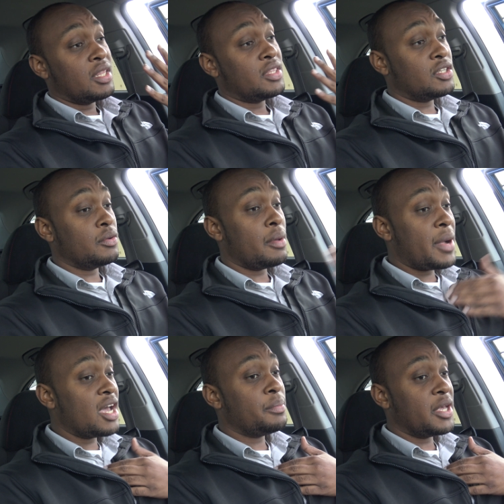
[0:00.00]
to in
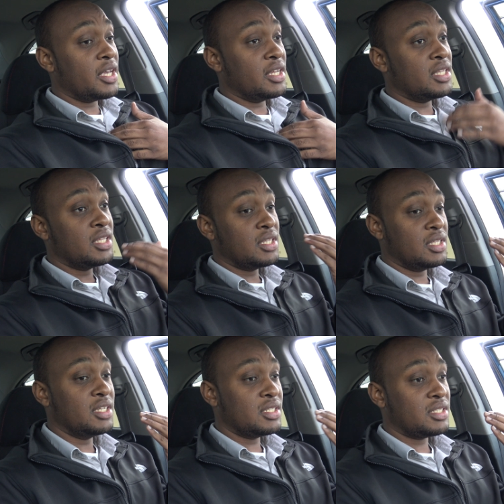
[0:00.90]
my opinion
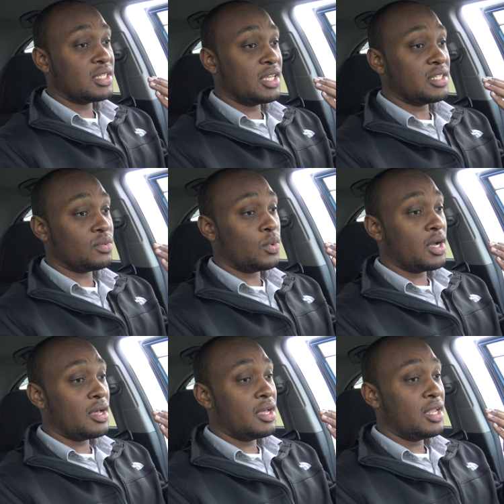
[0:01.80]
this is
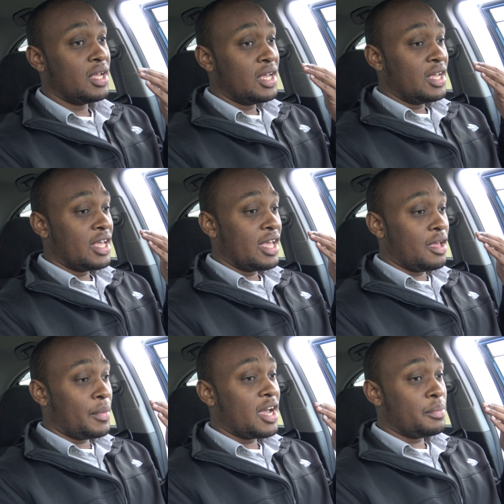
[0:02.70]
what
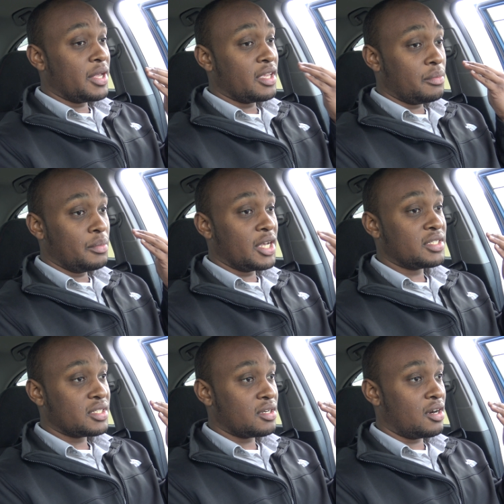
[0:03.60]
in my opinion makes
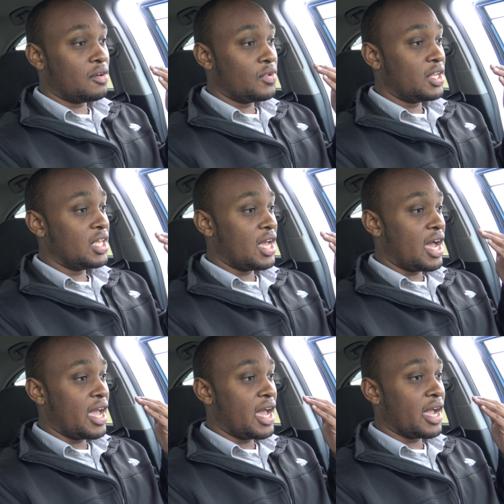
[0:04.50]
this car really
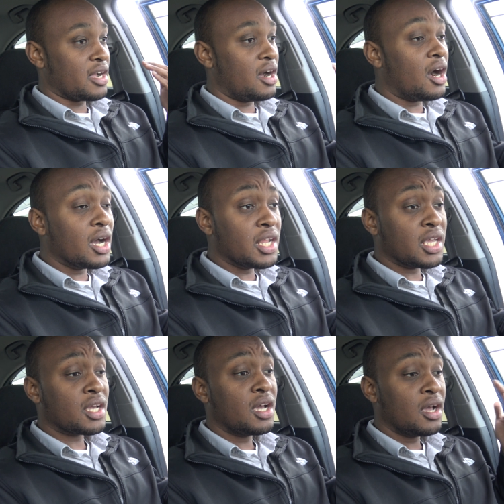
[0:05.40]

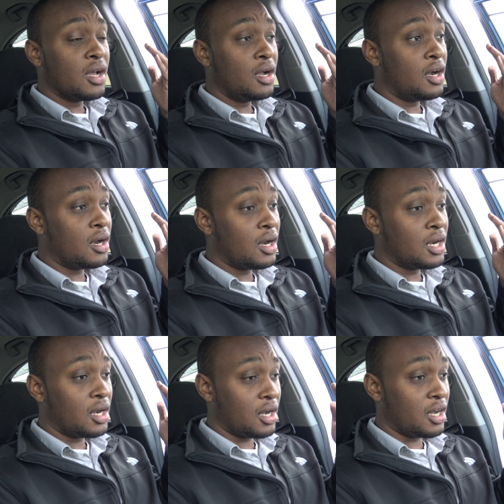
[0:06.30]
iconic
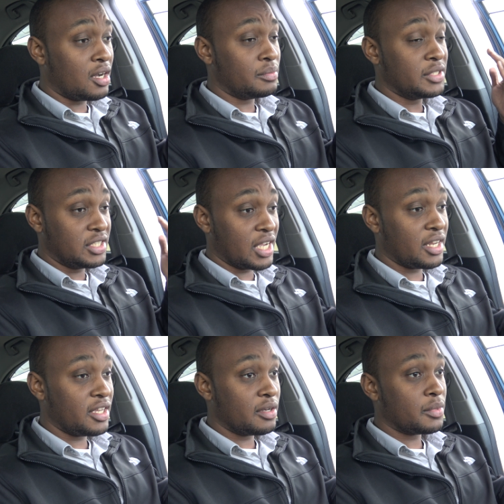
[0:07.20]
um,
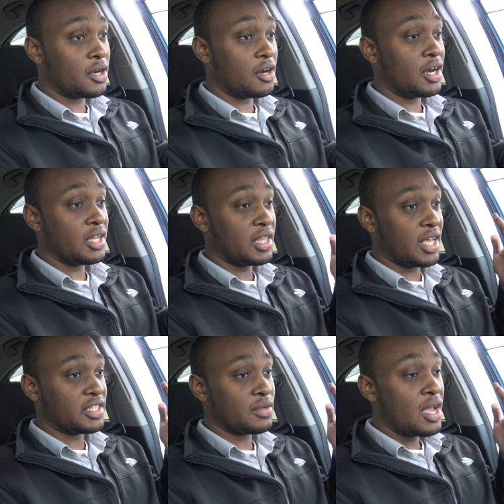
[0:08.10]
jdm car
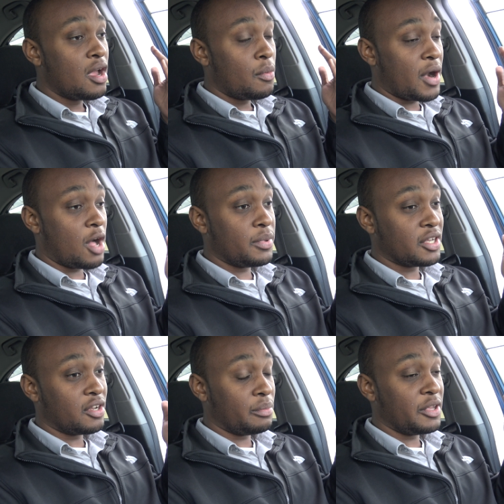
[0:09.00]
that's probably
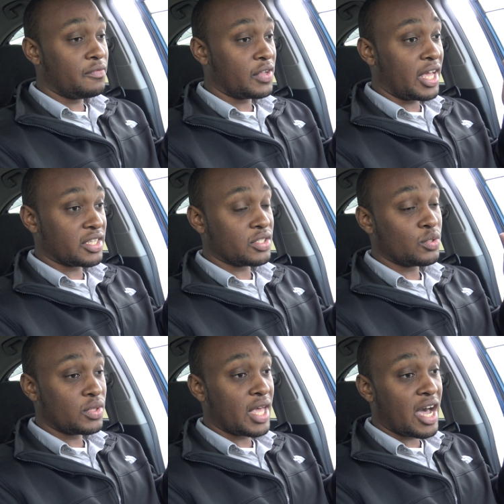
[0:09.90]
going to be for like the
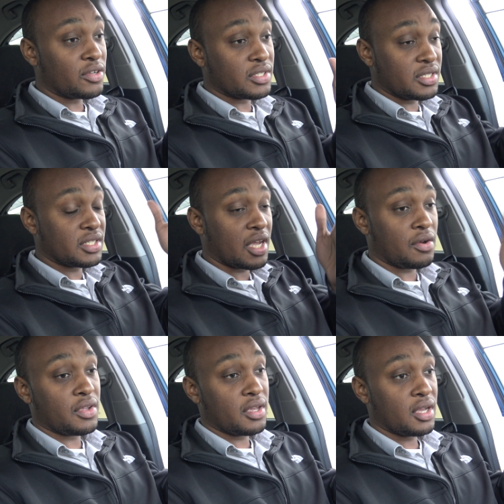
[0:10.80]
2000s
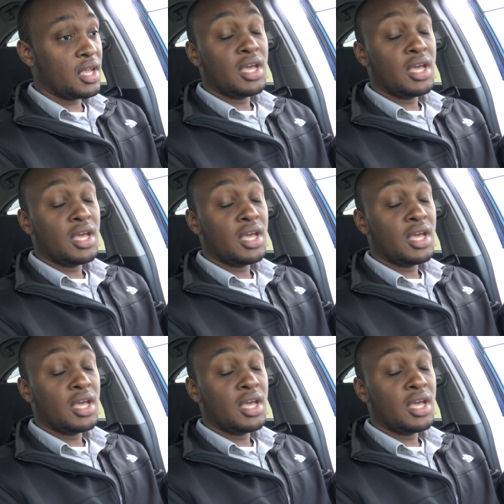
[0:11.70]
area